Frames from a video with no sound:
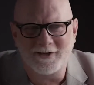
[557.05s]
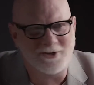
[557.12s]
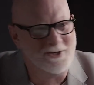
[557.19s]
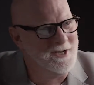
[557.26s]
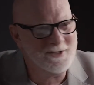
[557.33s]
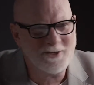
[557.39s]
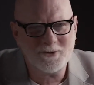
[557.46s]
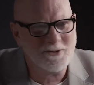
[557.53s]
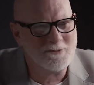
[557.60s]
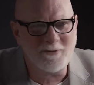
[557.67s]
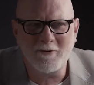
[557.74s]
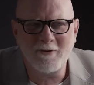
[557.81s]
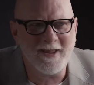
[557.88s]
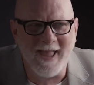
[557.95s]
Jesus is
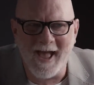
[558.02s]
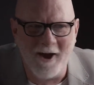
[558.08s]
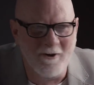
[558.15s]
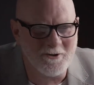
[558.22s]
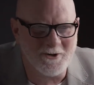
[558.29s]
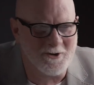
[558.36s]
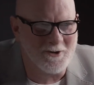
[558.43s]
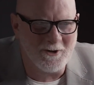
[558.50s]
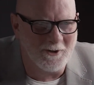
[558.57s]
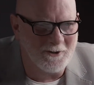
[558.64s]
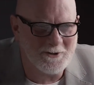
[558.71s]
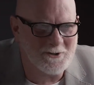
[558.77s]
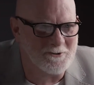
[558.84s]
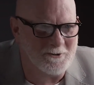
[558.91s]
very
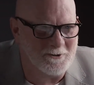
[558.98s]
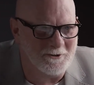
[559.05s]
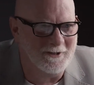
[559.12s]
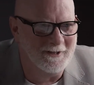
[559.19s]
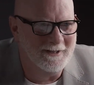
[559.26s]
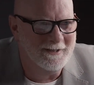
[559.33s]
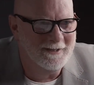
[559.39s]
countercultural.